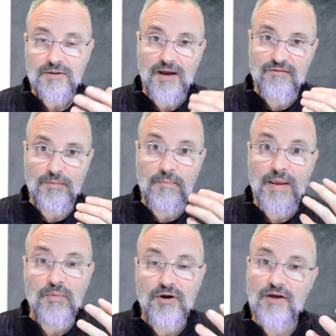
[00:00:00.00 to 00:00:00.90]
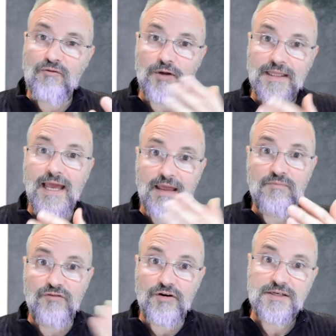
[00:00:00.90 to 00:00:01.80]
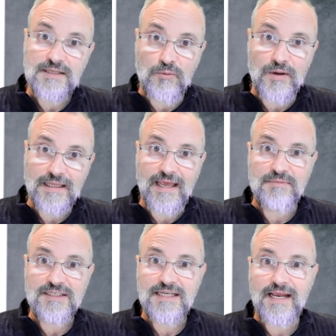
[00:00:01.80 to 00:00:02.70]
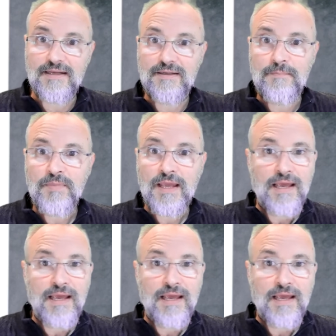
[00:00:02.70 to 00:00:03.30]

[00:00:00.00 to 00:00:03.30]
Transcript: to have a memory of what came first and what came second